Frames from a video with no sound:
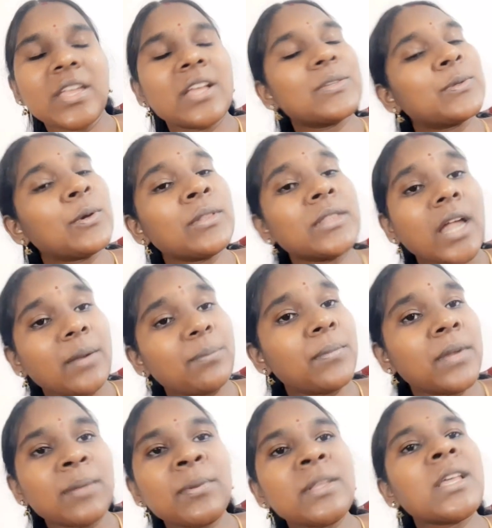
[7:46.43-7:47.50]
So that
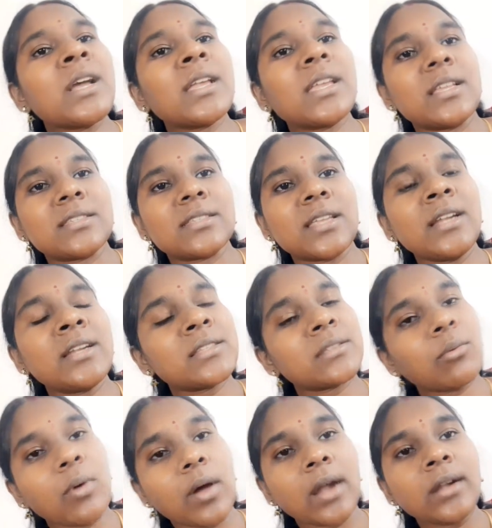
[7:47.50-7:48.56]
may be the case. It is
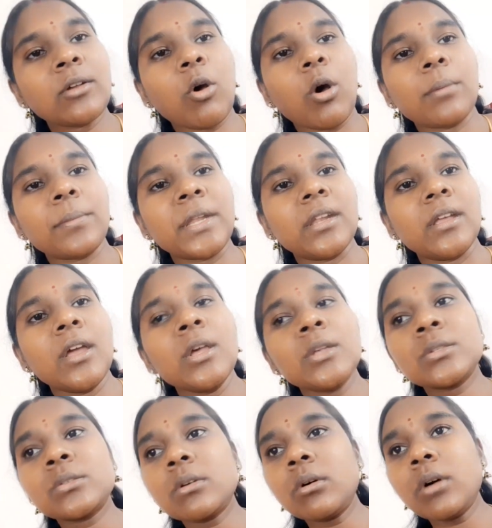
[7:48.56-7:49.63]
quite common.
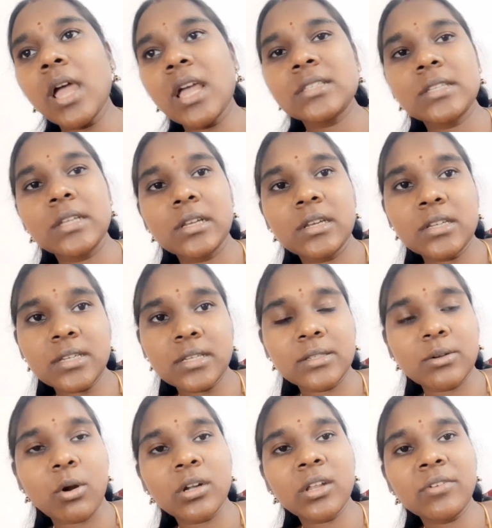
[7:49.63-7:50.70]
So as English is
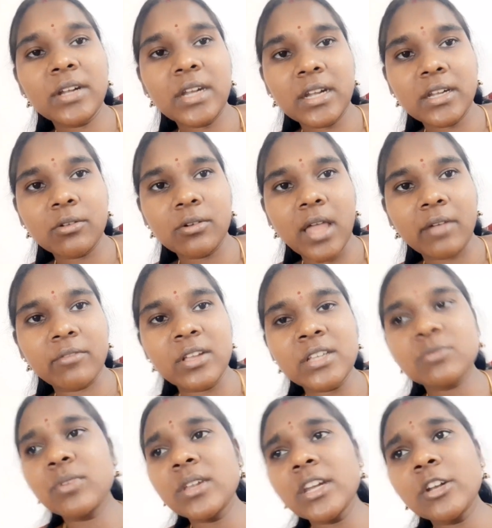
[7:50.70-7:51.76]
not our native language,
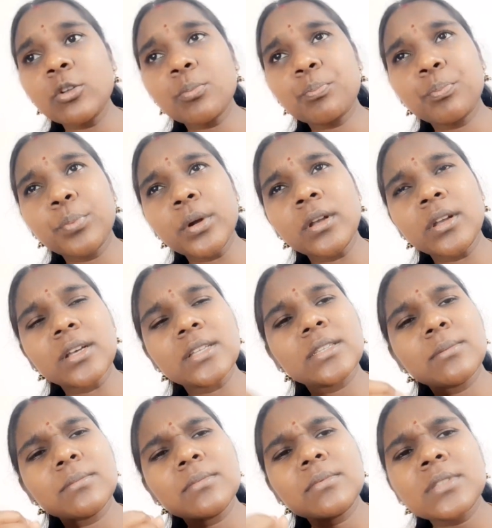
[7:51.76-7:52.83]
we need to put
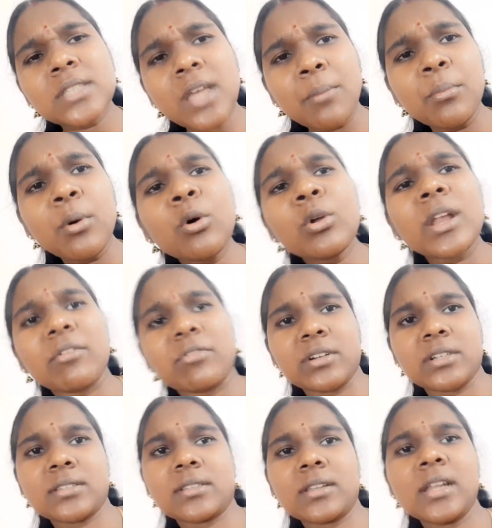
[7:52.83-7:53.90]
some more
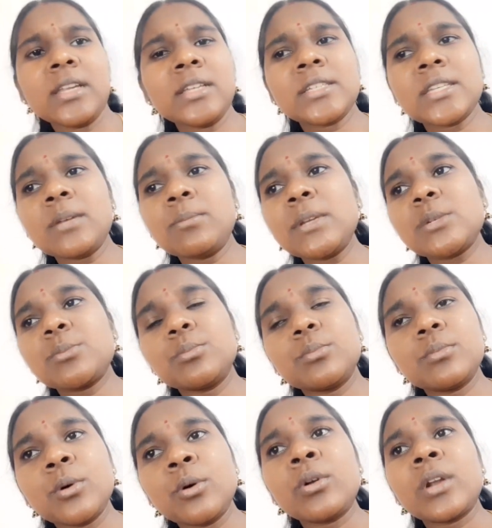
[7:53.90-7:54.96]
efforts, little bit
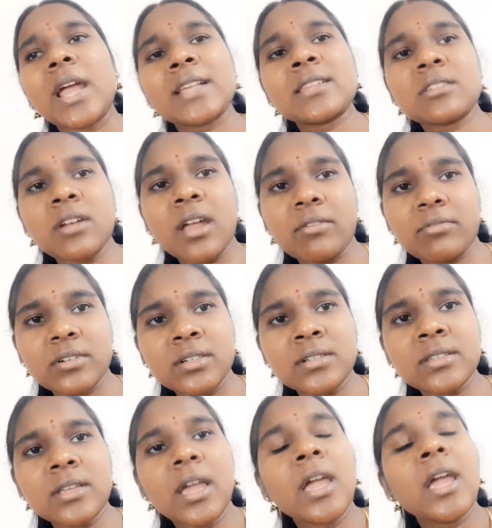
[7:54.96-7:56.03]
more extra
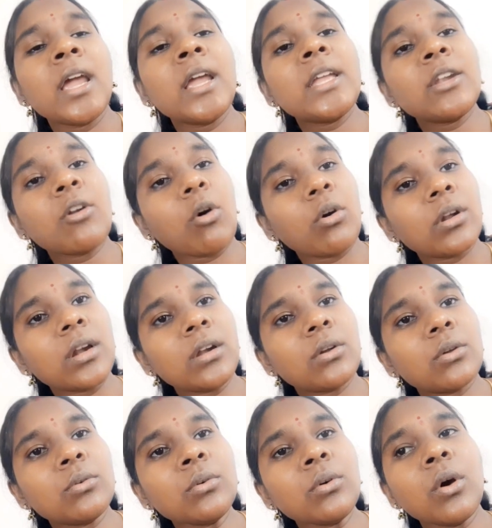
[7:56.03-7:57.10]
efforts in order
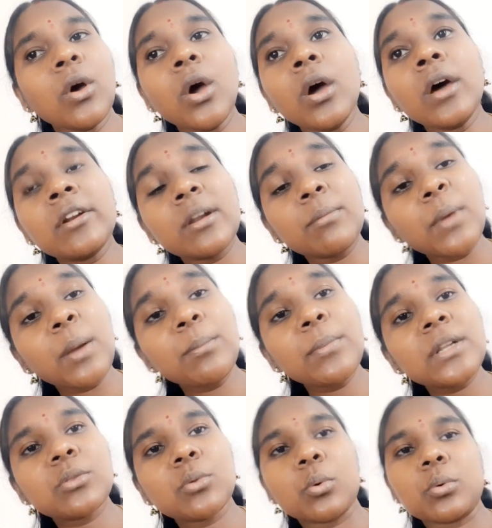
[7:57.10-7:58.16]
to
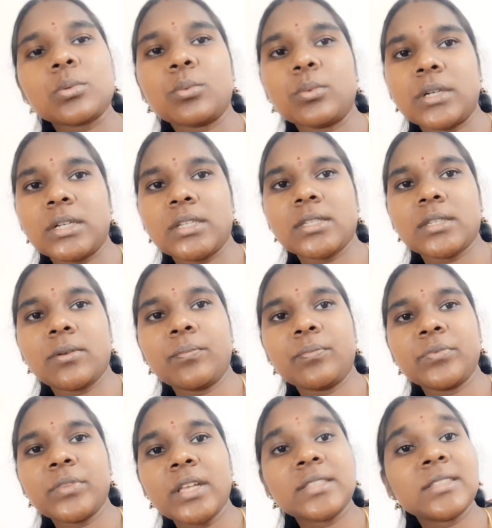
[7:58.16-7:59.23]
remember those words.
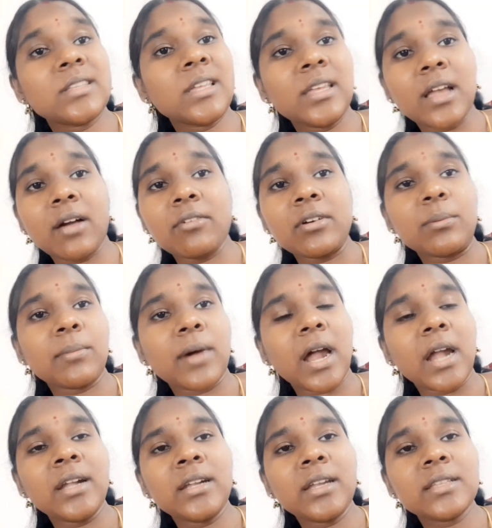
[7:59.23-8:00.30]
See, our
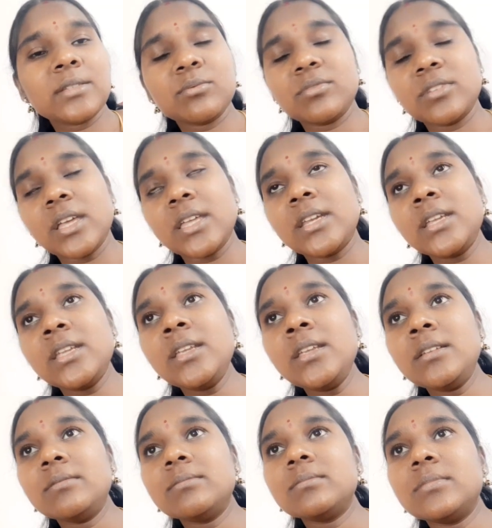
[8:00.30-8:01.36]
mind is
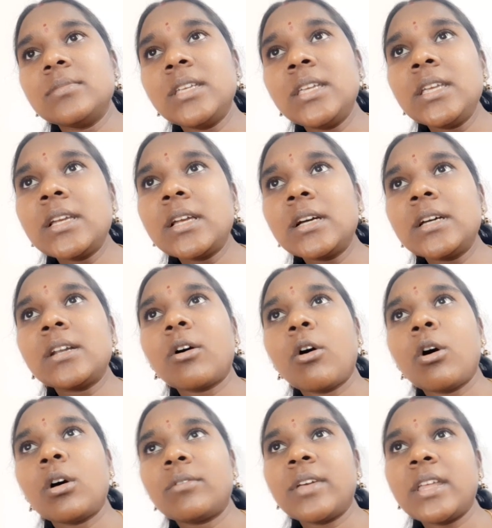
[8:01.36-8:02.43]
very eager
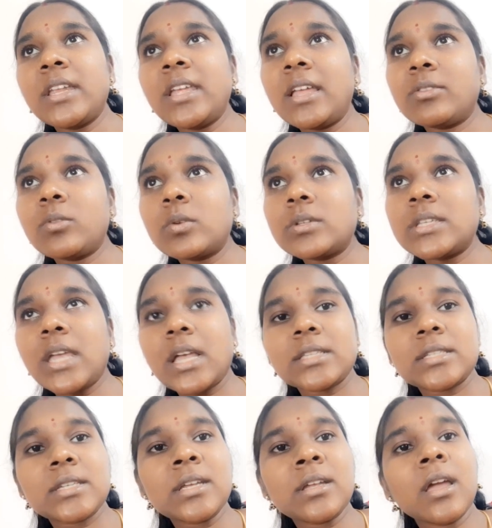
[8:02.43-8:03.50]
or very
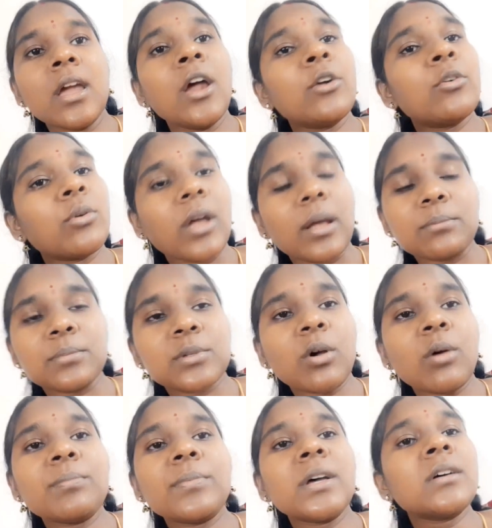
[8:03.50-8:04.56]
enthusiastic to
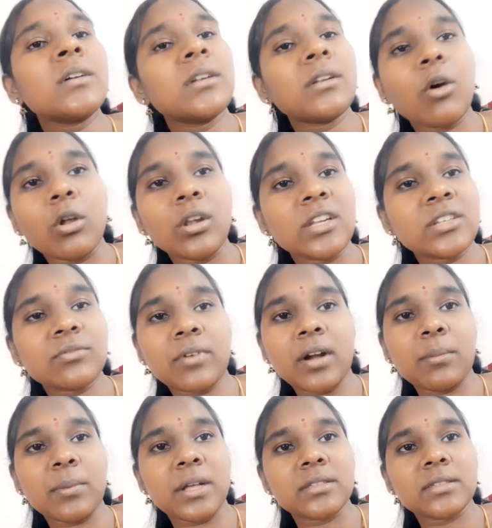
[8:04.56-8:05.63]
absorb the knowledge
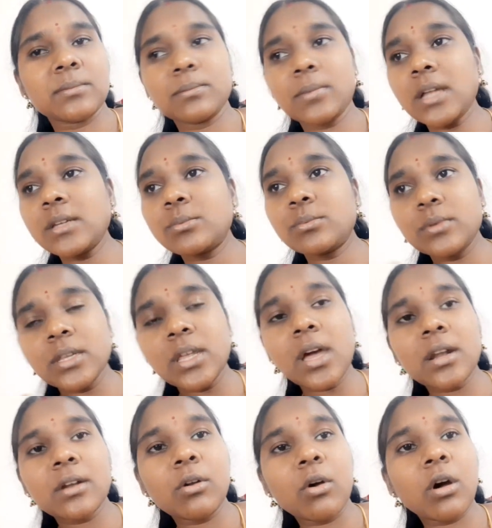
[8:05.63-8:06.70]
from us, but we
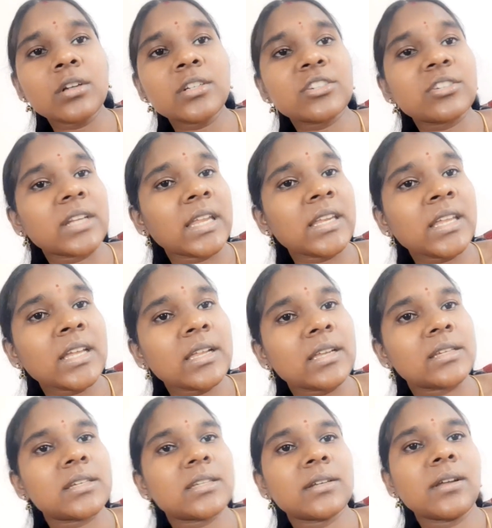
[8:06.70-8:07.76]
are not training
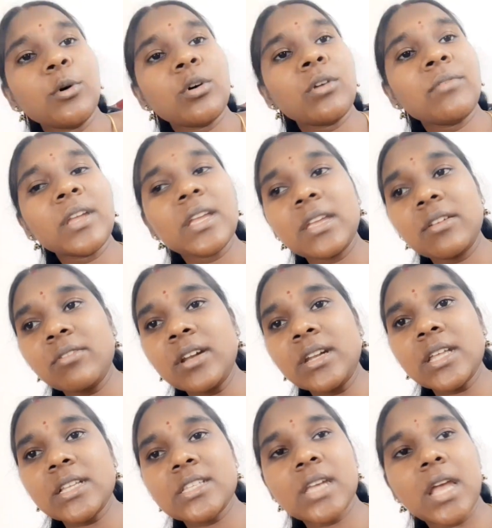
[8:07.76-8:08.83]
it, or we give it
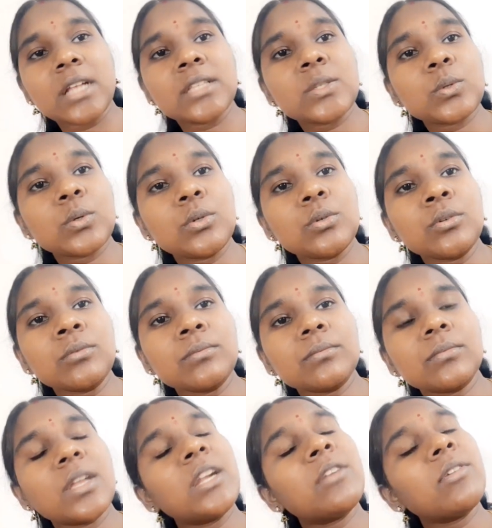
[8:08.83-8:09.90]
a chance to do,
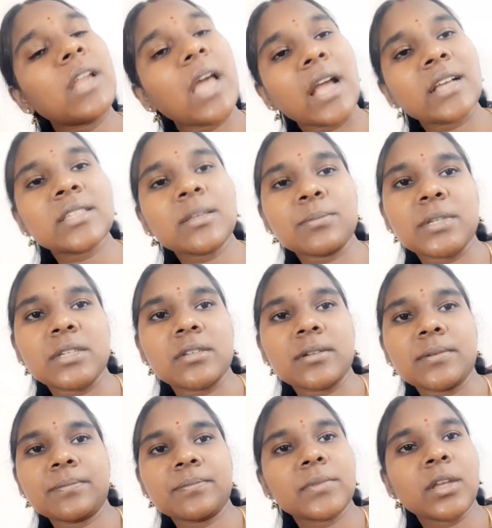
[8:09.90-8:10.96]
it will accept it.
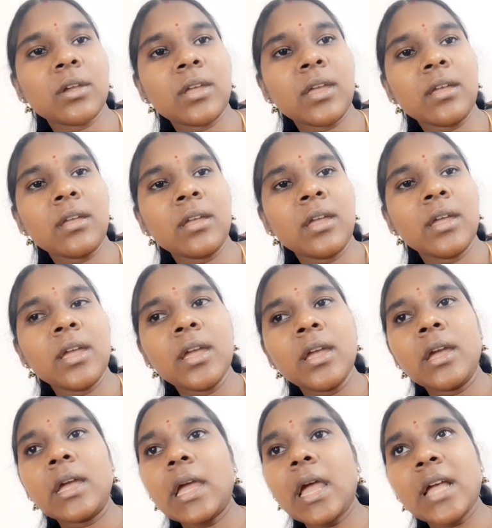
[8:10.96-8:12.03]
Okay,
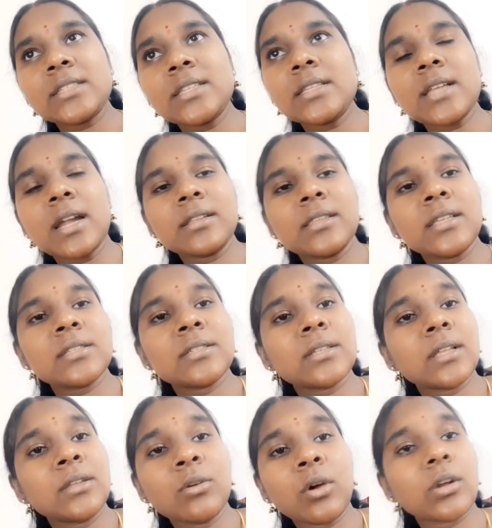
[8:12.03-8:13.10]
as I said this,
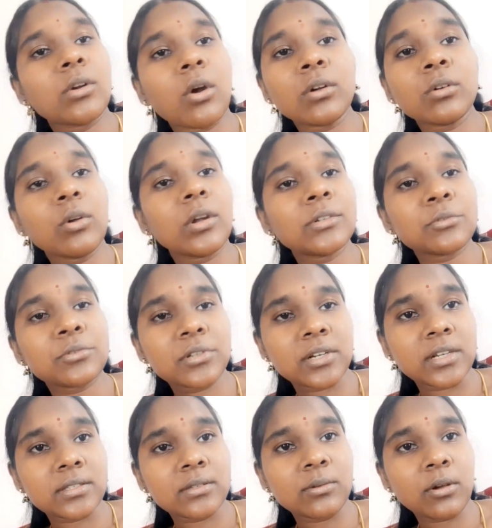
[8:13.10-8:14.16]
you are not going to
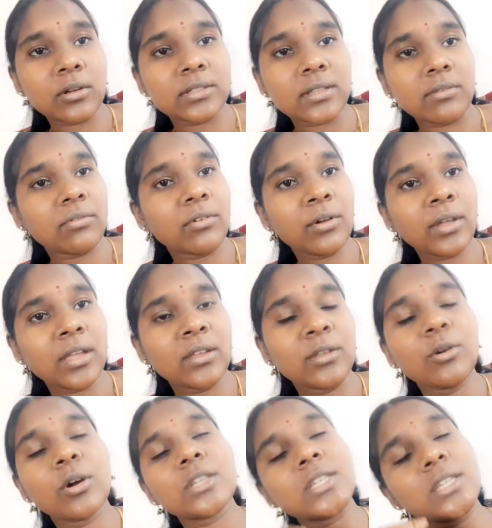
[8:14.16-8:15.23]
stress yourself. Okay,
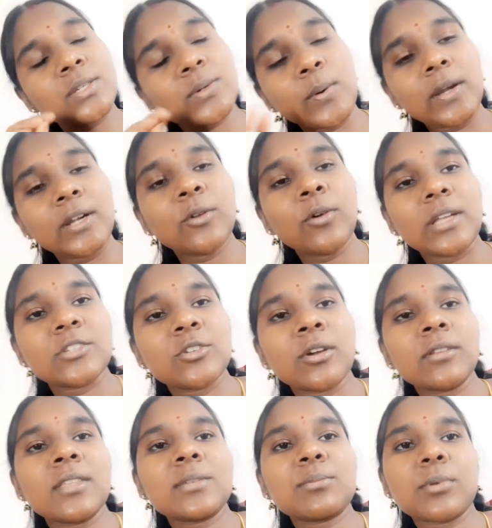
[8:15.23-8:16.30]
you are just going to enjoy
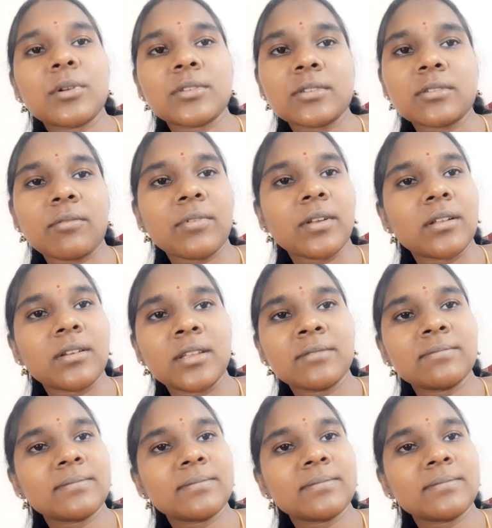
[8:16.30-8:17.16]
this process of learning.